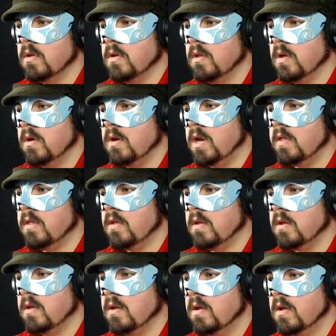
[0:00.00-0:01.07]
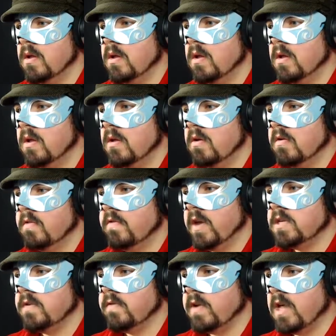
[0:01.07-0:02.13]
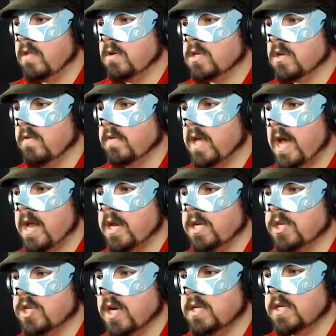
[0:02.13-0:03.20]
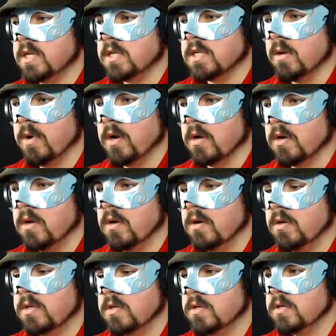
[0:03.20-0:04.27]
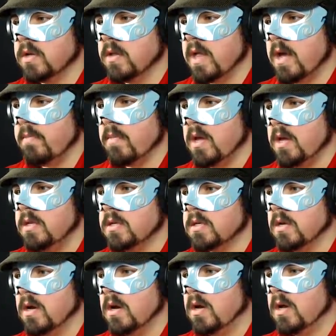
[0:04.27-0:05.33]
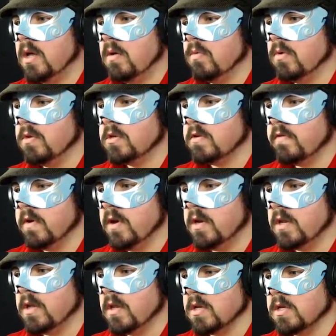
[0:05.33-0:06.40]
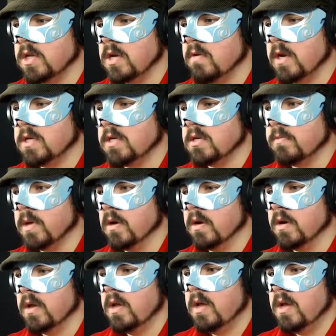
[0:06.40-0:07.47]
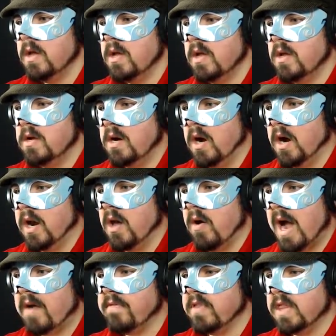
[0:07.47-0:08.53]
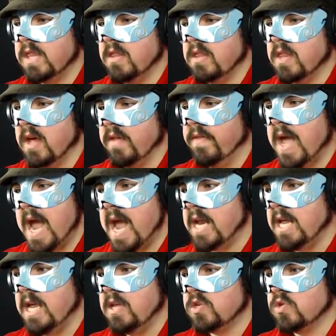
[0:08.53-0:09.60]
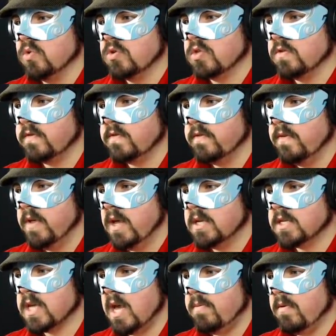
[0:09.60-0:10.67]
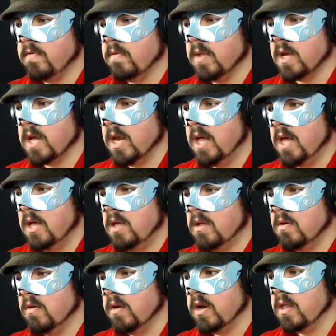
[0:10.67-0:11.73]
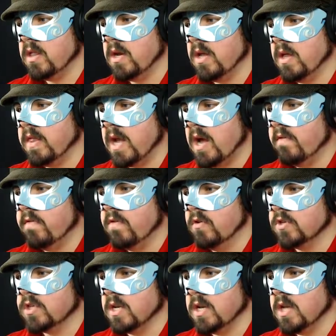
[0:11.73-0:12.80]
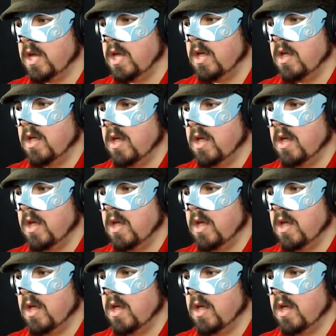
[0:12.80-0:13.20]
No, Face of Leather is over there and he's chasing someone. Good. So that means I want to find another generator to be on. I know I haven't done any sort of escaping from the killer or anything like that, unfortunately.